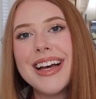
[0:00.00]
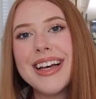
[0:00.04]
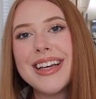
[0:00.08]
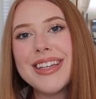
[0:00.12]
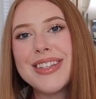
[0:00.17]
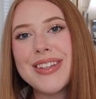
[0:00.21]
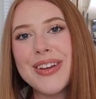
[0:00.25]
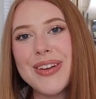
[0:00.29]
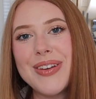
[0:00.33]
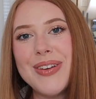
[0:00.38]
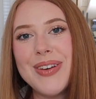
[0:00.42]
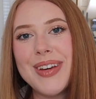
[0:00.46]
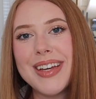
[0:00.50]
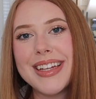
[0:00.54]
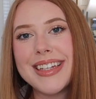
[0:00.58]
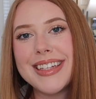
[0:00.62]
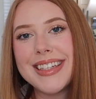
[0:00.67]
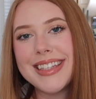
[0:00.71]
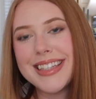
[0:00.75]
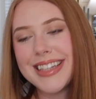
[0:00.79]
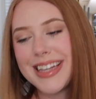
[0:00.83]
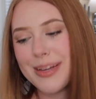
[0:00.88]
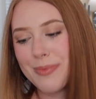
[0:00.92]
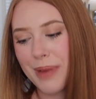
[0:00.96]
so you can
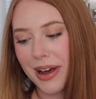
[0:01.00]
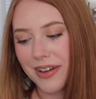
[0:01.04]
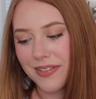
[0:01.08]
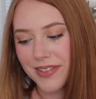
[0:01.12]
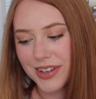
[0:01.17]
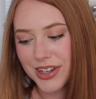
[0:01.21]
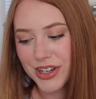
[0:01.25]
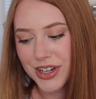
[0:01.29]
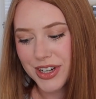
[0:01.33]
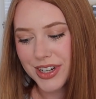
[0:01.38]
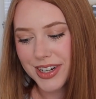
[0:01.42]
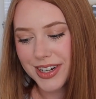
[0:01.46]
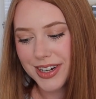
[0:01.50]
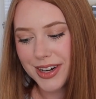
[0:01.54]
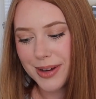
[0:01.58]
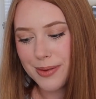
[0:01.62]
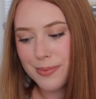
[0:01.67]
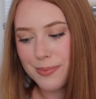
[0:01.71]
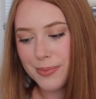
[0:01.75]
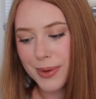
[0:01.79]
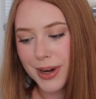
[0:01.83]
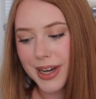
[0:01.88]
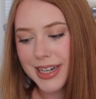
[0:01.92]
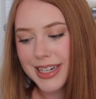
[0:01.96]
see my vision,
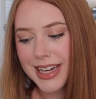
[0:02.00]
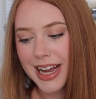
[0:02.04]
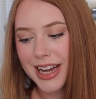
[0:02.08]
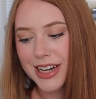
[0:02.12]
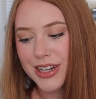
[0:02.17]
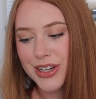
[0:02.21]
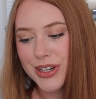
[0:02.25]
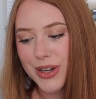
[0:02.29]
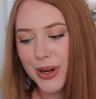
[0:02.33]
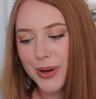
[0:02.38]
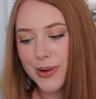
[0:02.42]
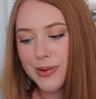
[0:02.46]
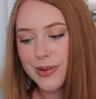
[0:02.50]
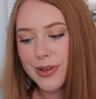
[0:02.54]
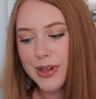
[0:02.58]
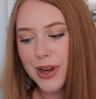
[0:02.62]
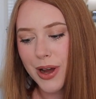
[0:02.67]
but I don't